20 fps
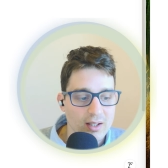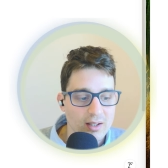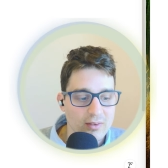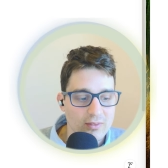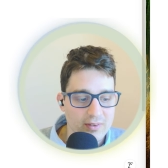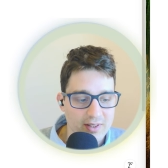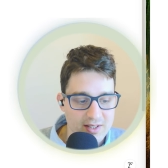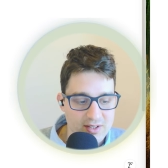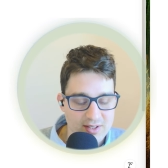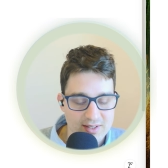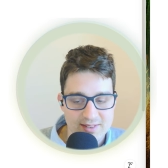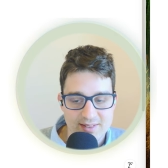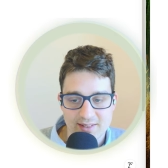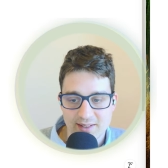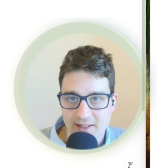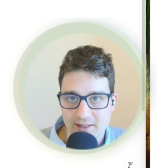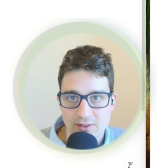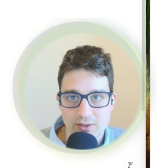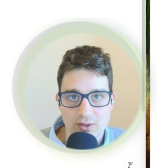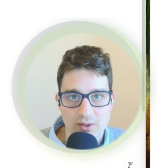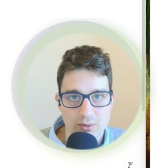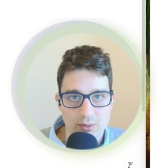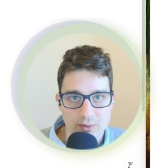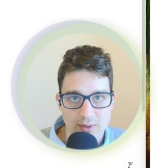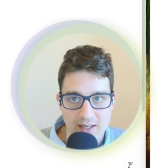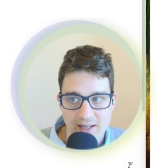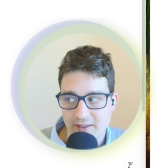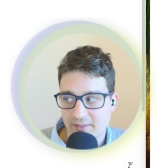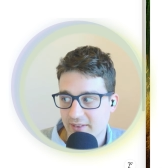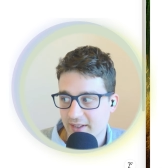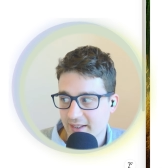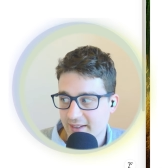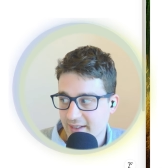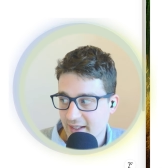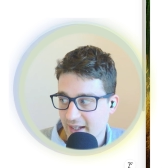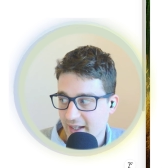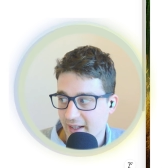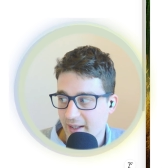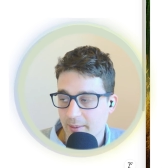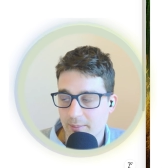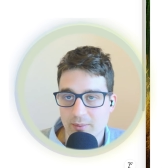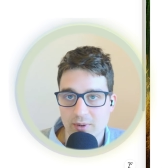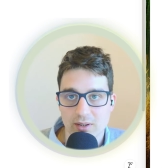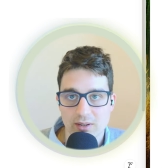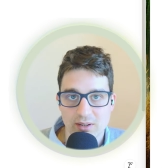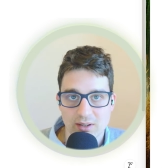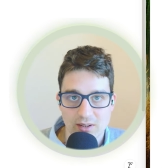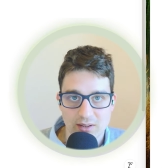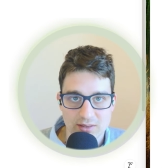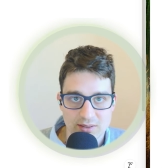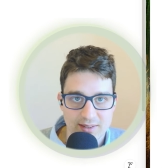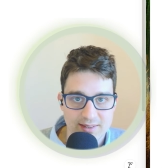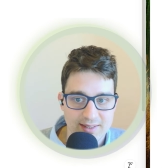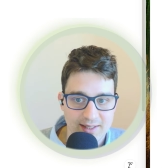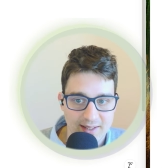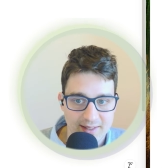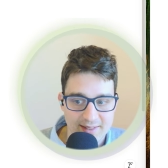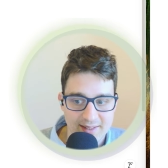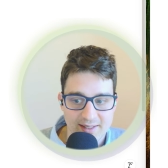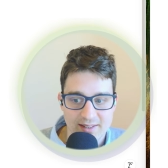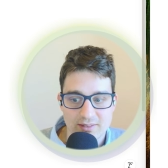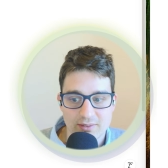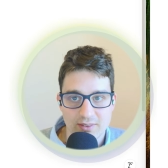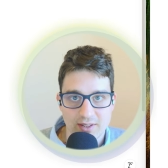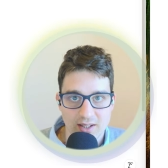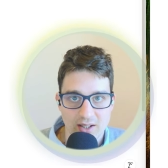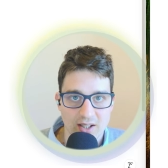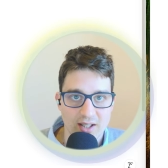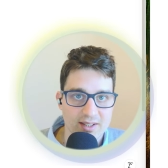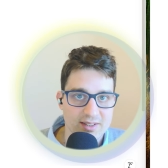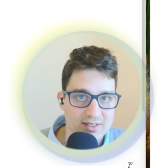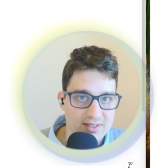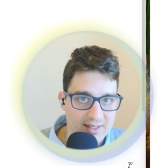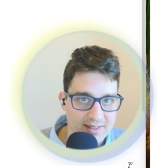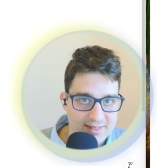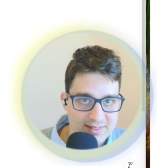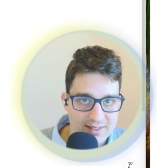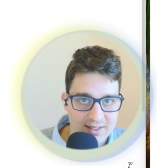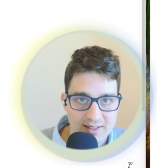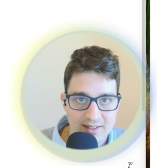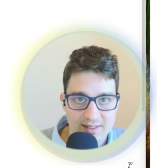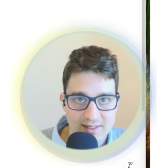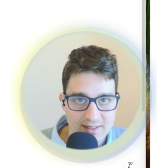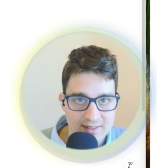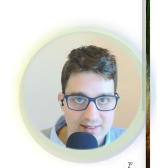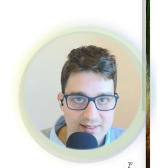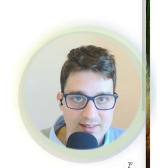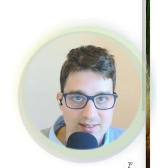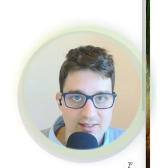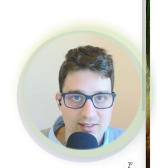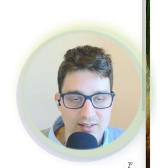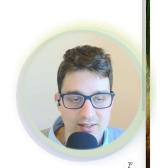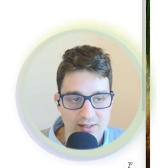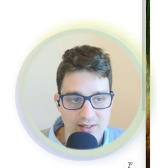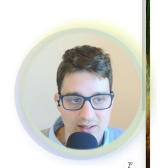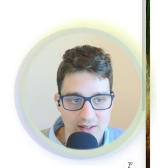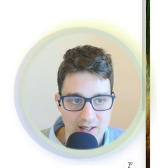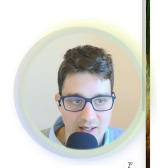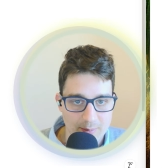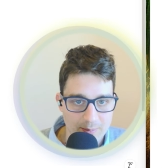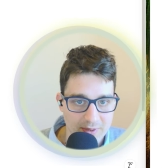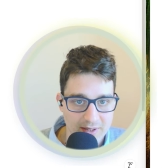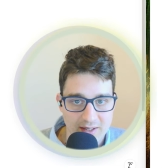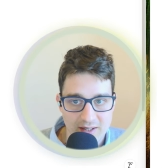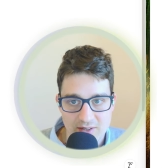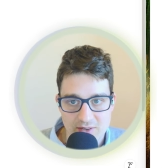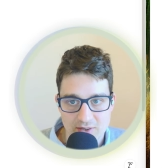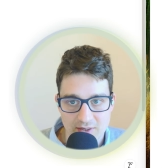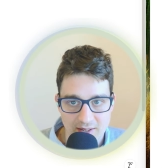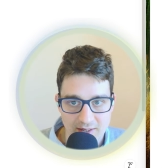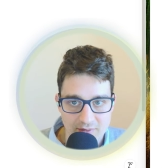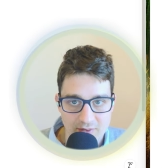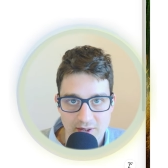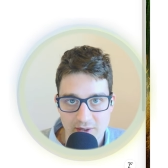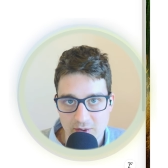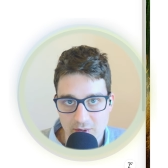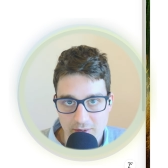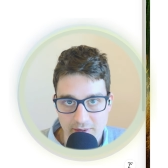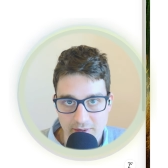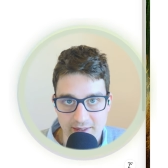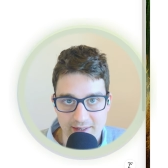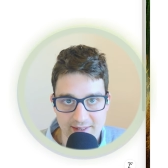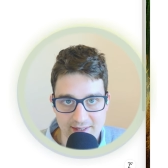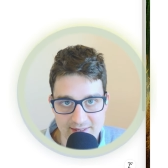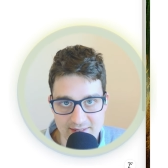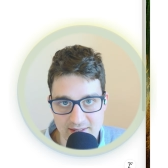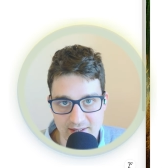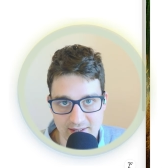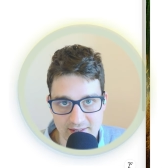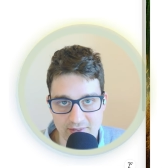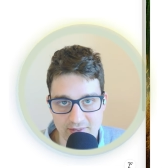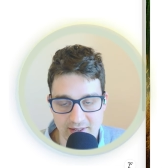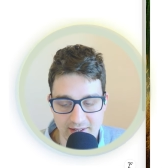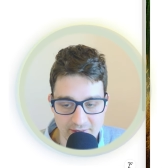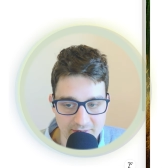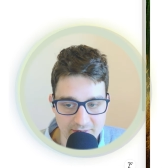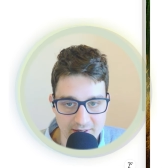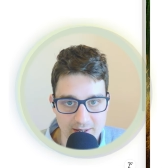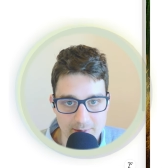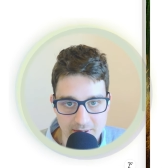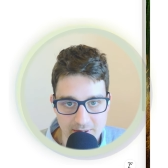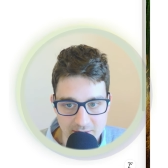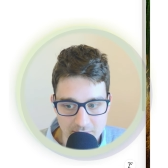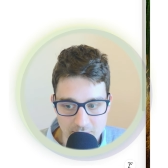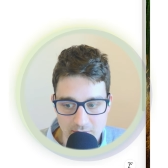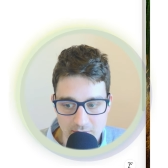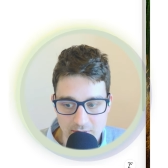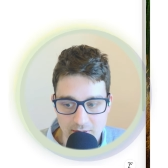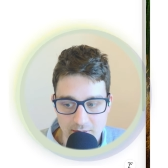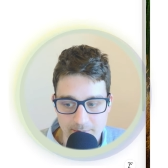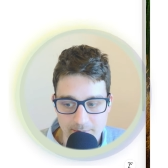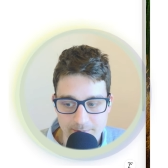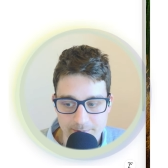We just need to every time say that we are trusting this application, even though it is not verified by Google.